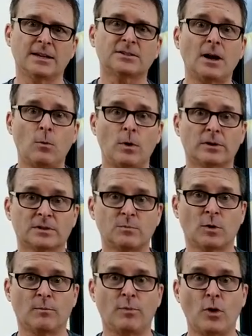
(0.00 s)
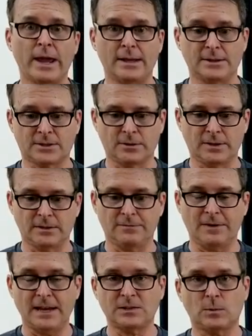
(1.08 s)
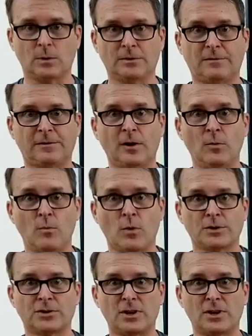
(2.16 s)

In saltwater, it's more buoyant, so the device will float more,